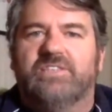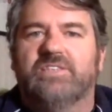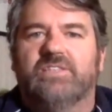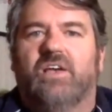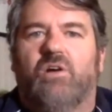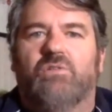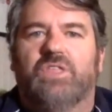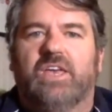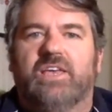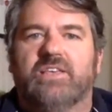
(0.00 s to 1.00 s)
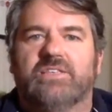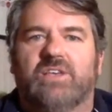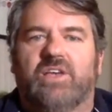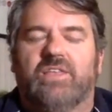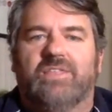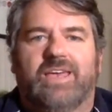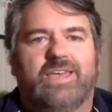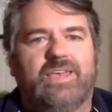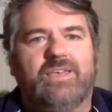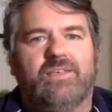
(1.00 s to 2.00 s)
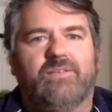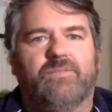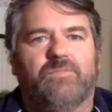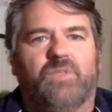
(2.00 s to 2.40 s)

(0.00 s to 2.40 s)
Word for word: this is the whole thing: is like they,